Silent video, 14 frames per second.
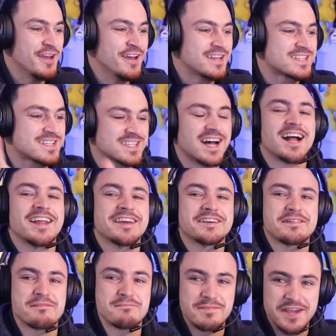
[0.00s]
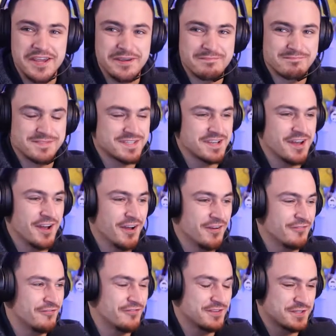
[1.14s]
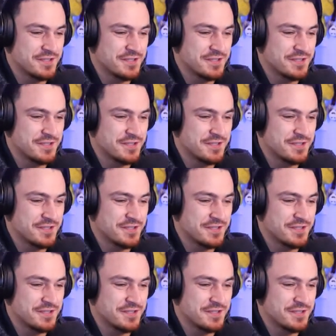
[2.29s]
Sonic memes of